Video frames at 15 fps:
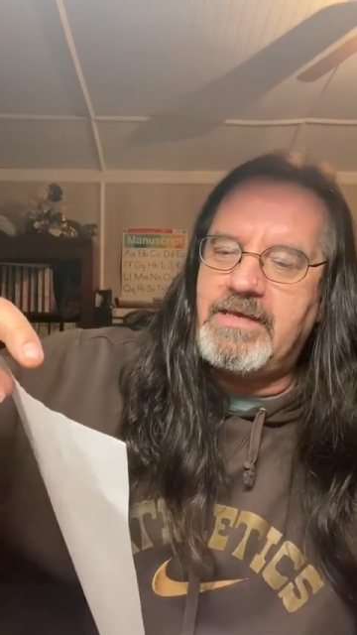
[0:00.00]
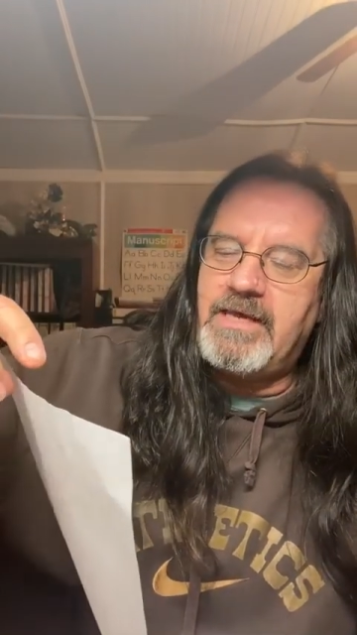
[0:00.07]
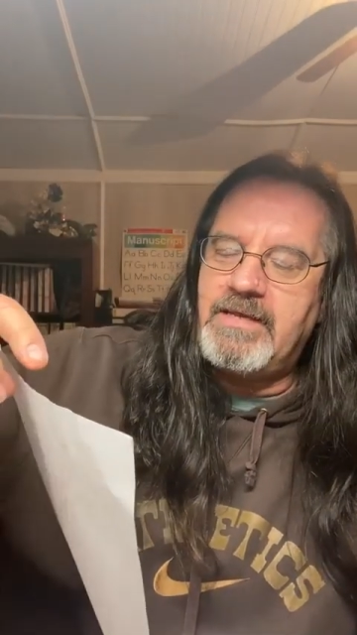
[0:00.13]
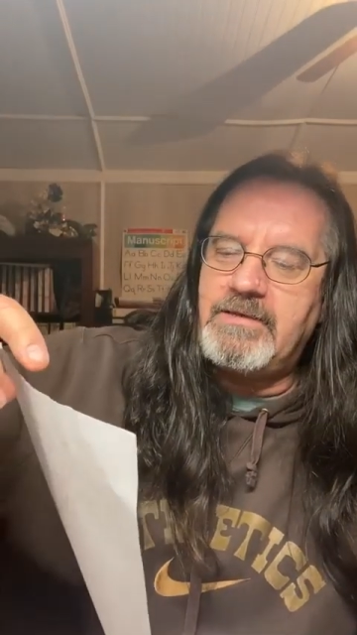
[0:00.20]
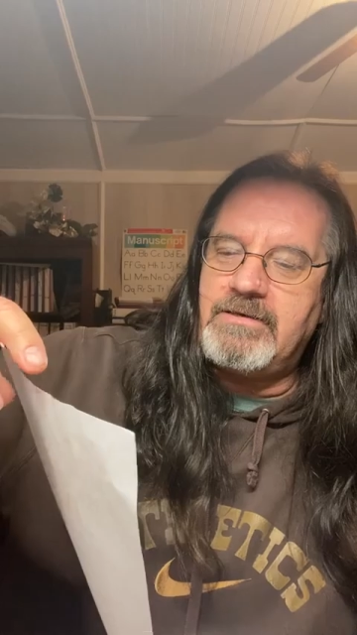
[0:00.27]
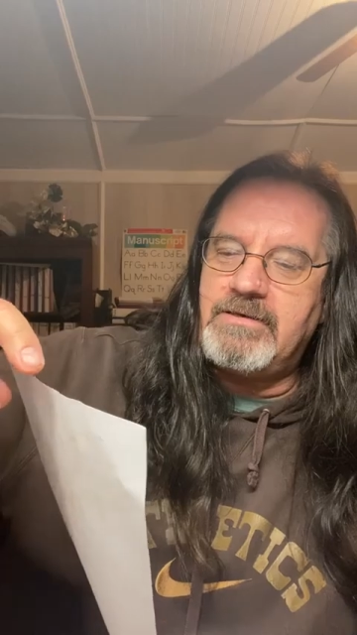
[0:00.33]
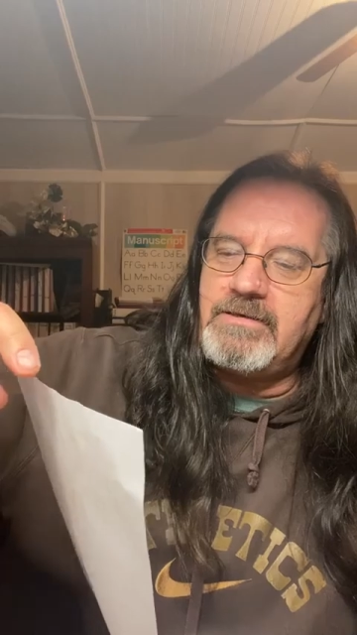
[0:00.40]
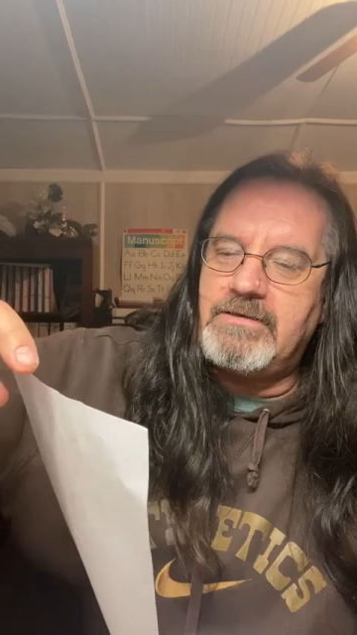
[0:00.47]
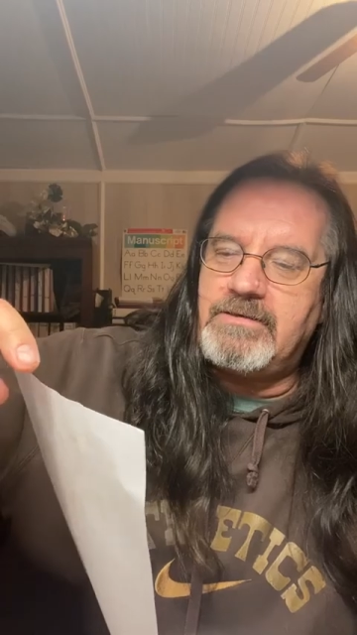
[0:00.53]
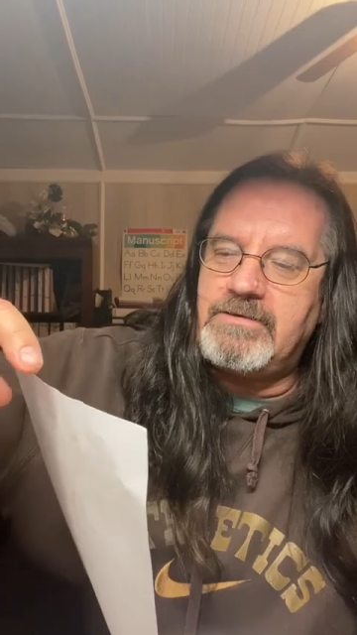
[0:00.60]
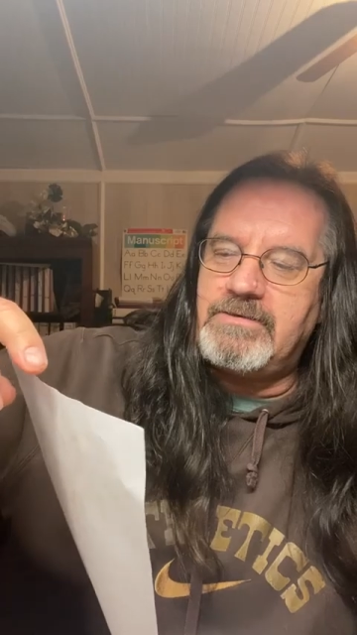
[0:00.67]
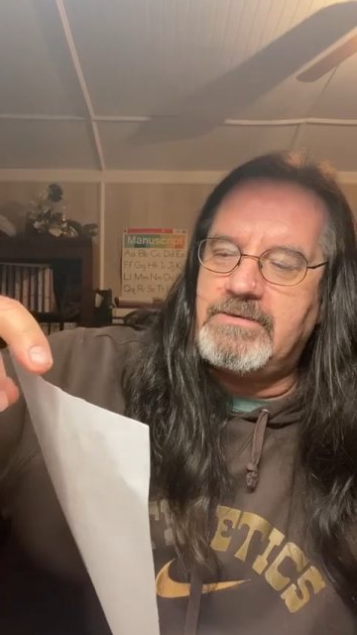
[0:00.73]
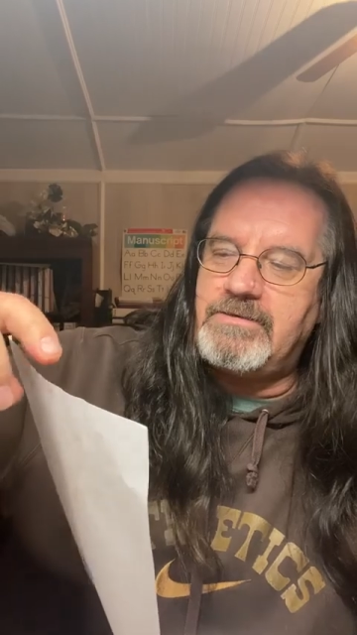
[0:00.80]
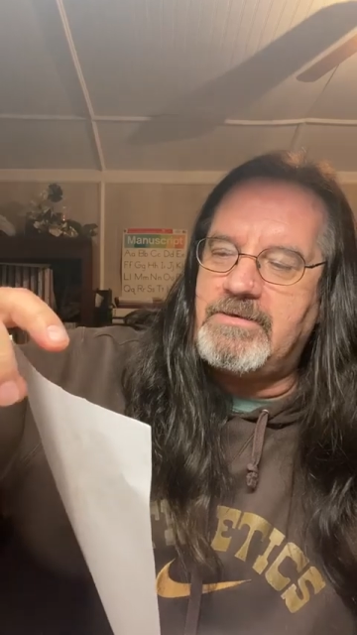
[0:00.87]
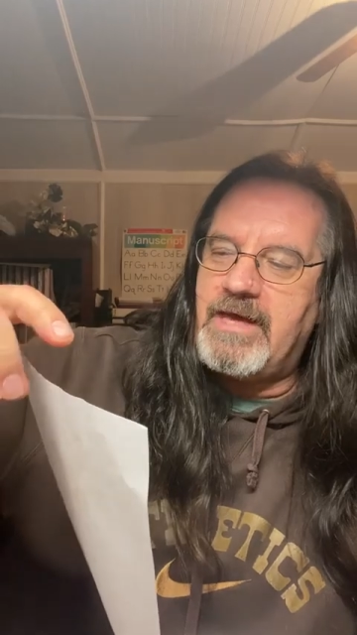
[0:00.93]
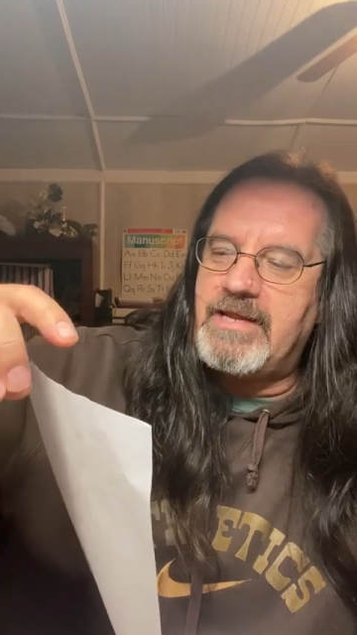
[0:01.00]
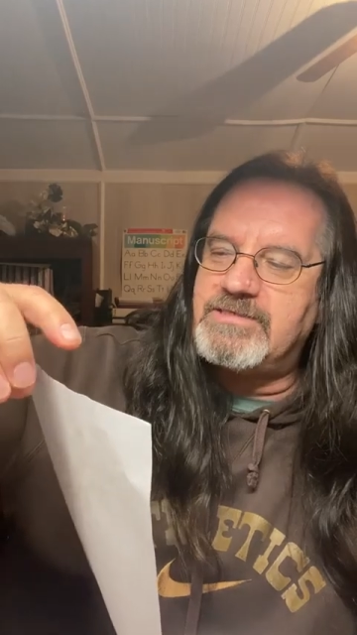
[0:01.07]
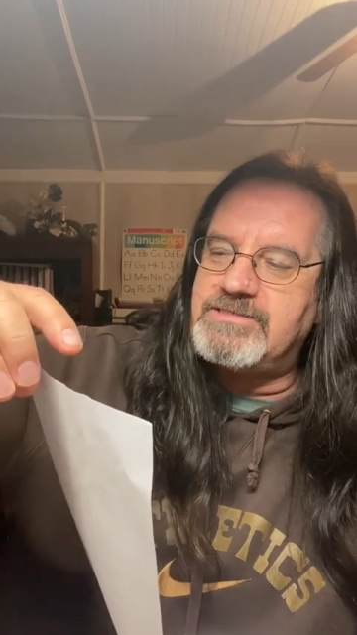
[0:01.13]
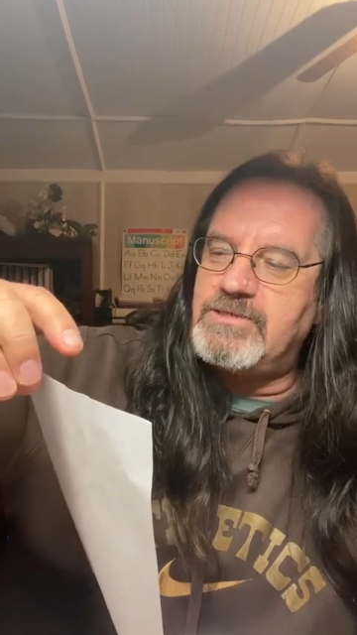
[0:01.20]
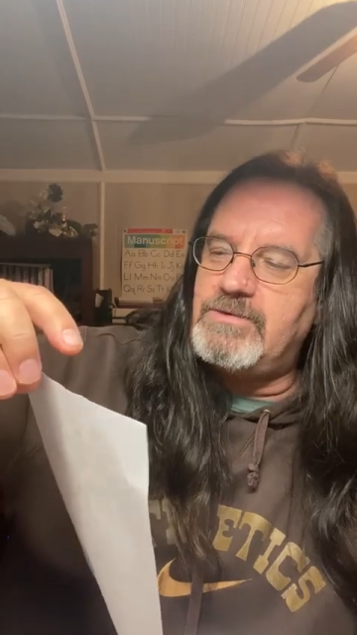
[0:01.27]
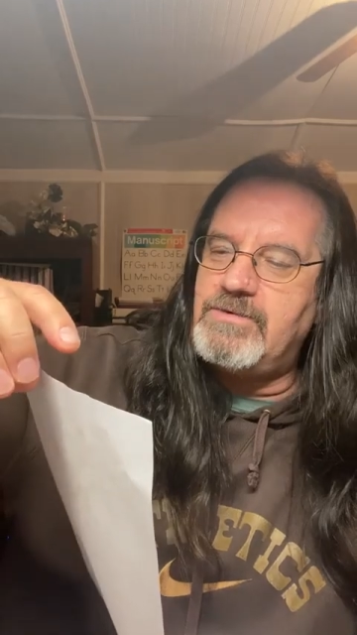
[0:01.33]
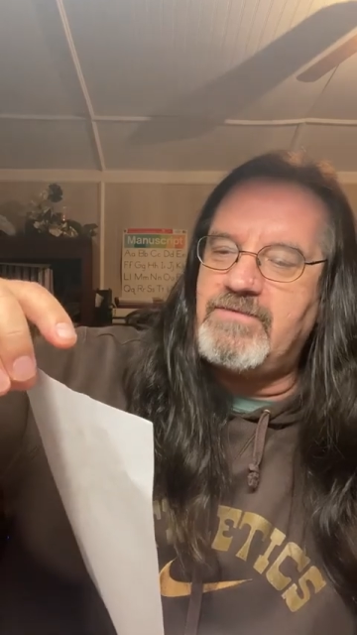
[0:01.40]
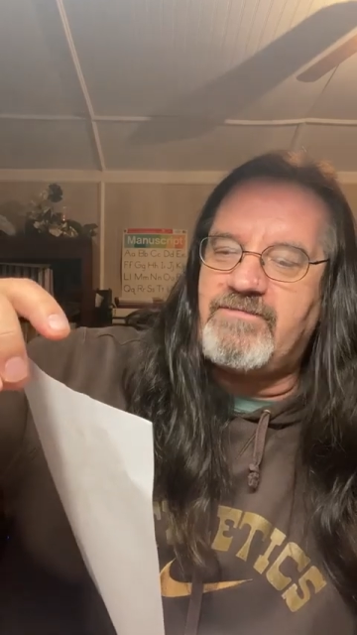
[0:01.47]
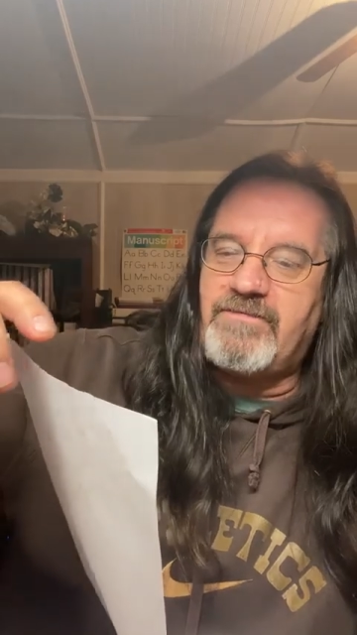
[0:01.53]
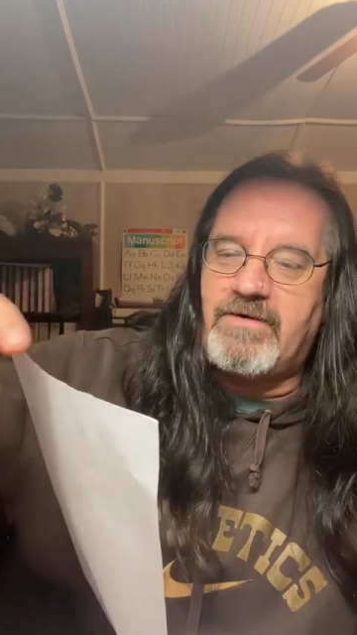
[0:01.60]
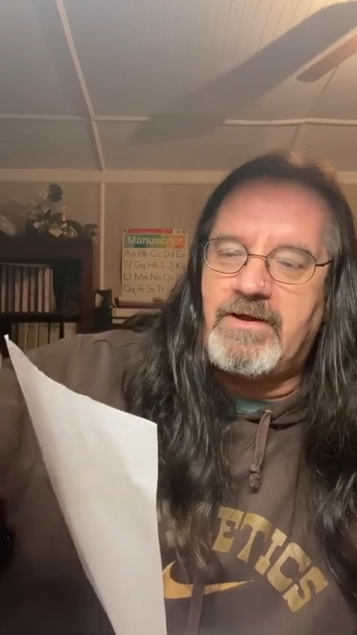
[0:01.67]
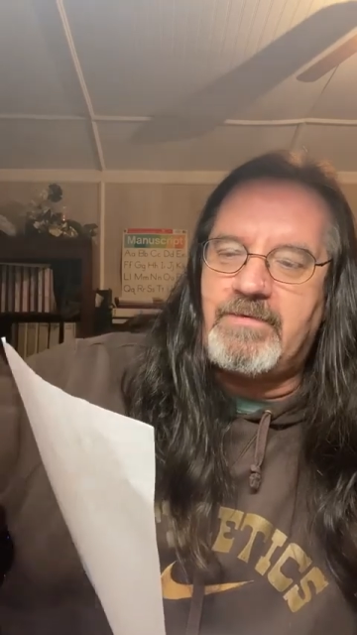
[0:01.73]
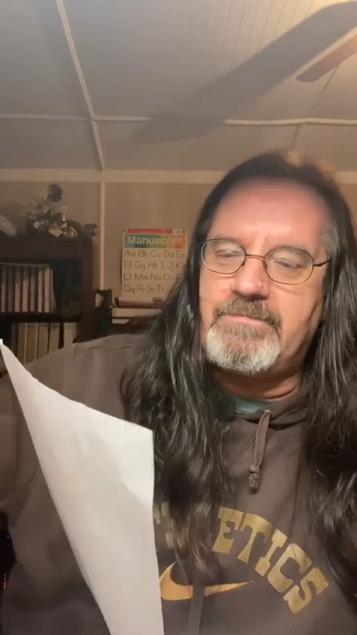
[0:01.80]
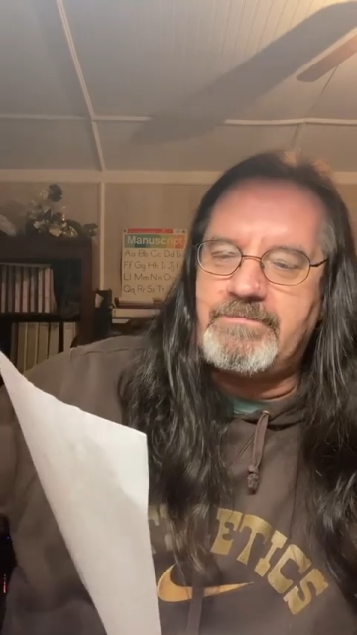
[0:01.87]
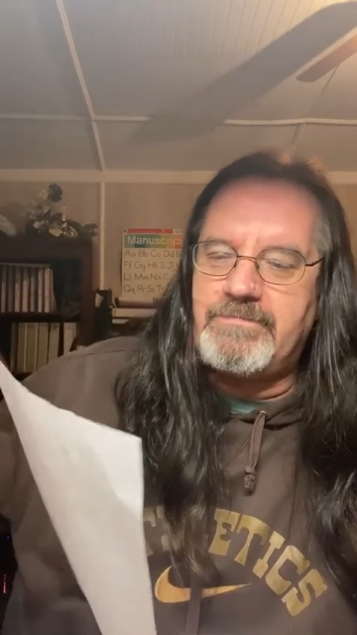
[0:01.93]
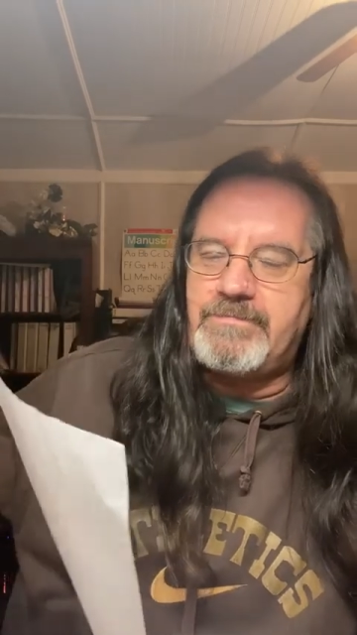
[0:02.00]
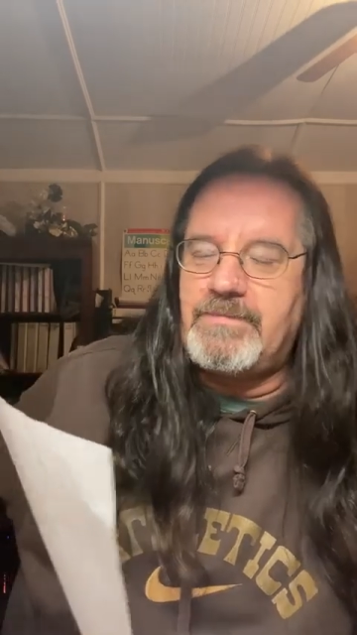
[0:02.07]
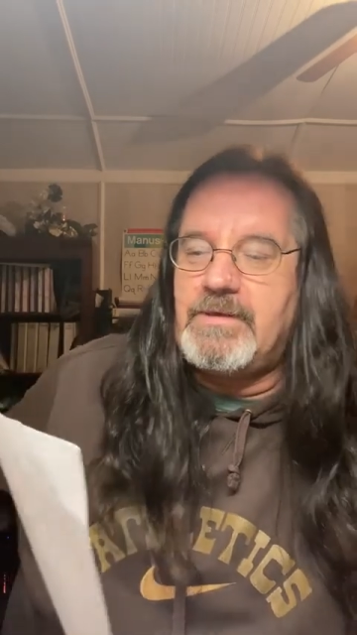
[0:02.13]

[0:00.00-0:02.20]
then you got a to and a from.